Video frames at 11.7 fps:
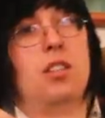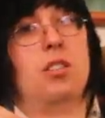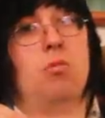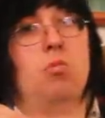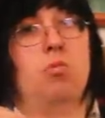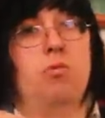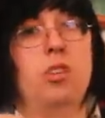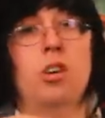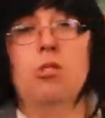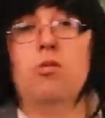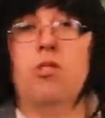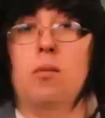The
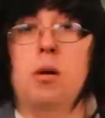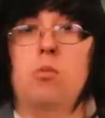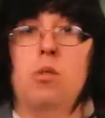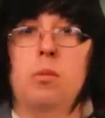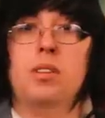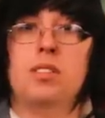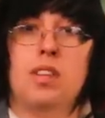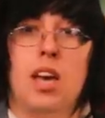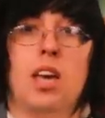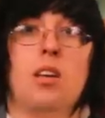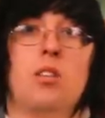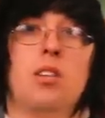view from a woman's
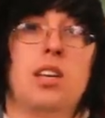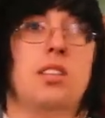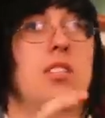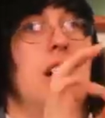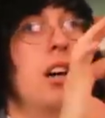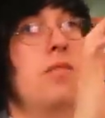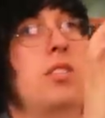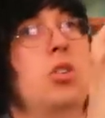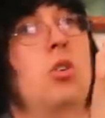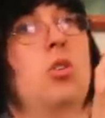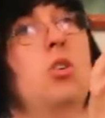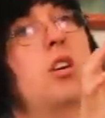angle is of
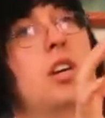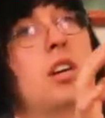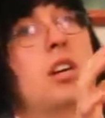your